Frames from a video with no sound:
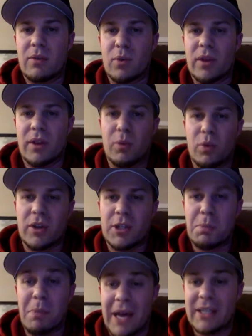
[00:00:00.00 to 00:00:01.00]
really
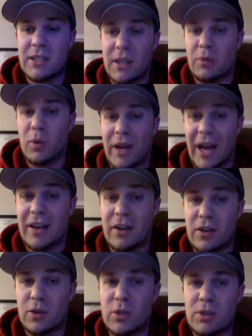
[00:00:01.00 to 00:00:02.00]
works best and the one I
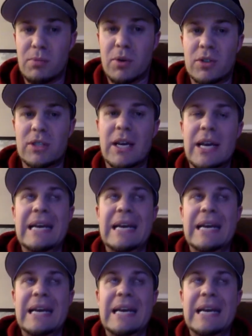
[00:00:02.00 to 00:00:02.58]
could use the most.